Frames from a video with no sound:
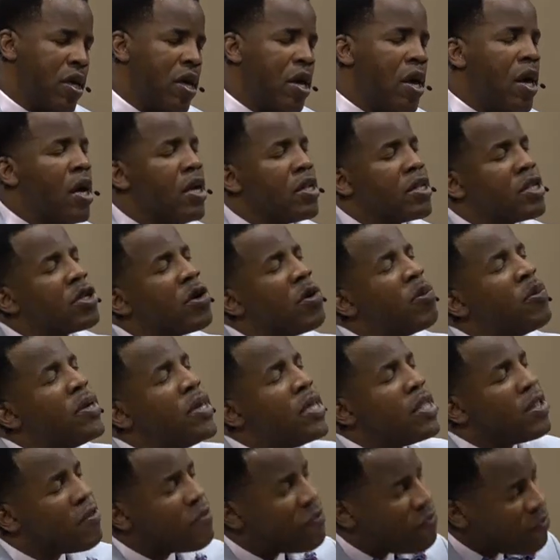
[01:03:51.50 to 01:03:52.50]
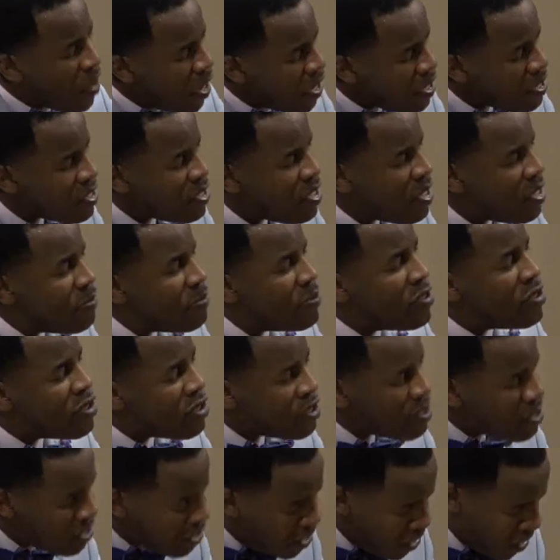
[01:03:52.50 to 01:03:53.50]
And so we invite him
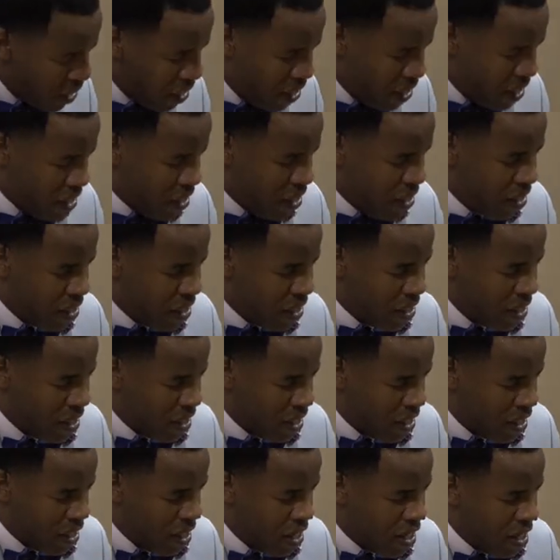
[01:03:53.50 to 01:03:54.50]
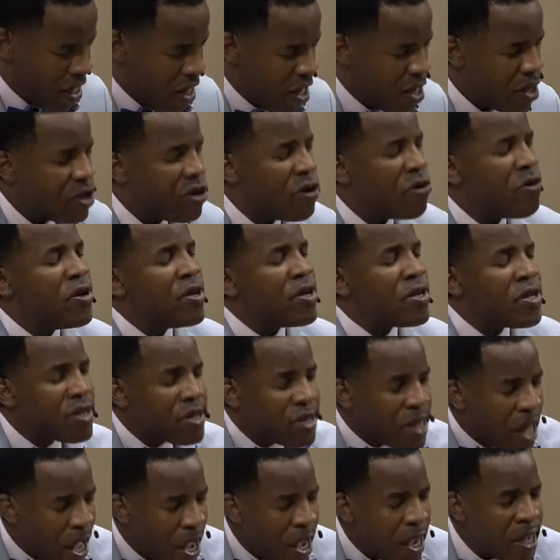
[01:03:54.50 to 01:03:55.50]
today to
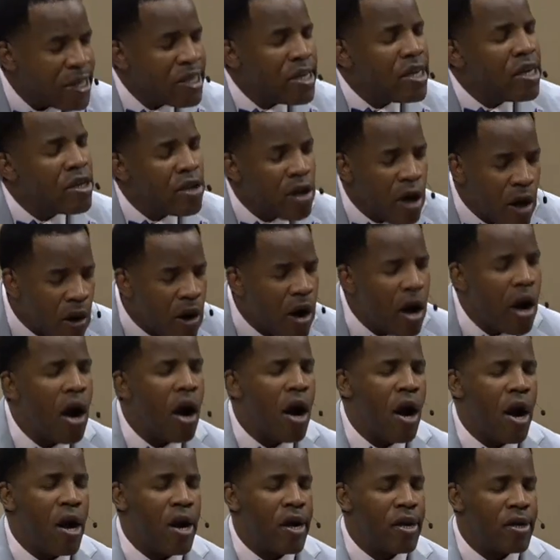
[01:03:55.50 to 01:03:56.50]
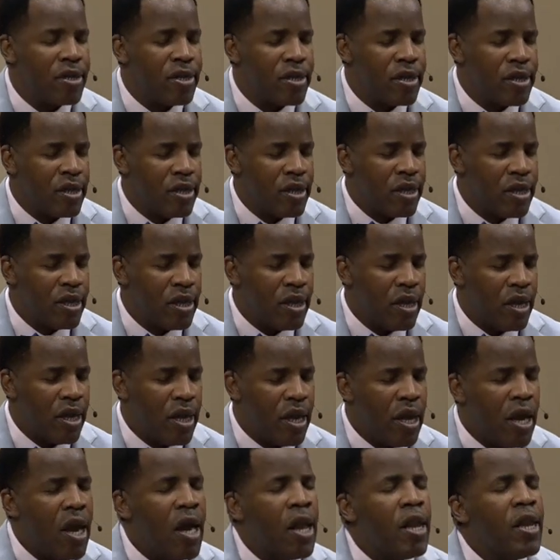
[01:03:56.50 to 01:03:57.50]
reside in our heart.
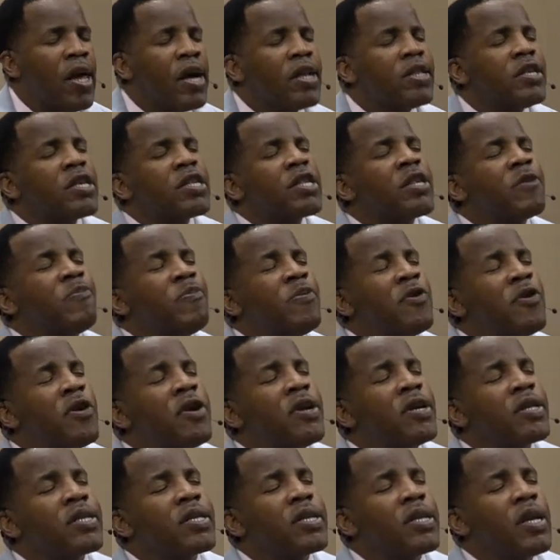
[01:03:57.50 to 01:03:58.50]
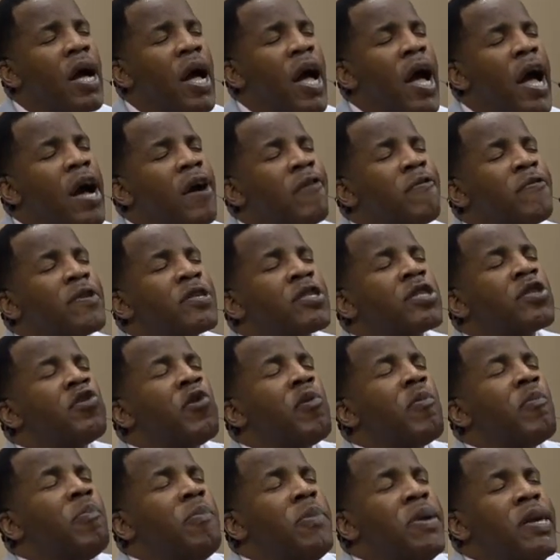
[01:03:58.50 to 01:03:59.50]
Let the Spirit have his
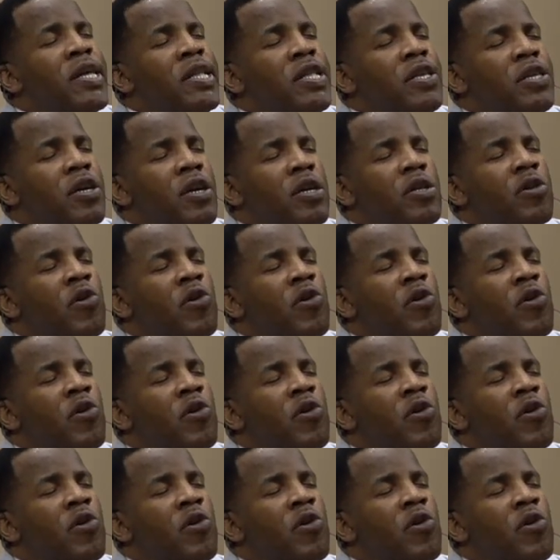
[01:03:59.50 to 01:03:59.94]
dominion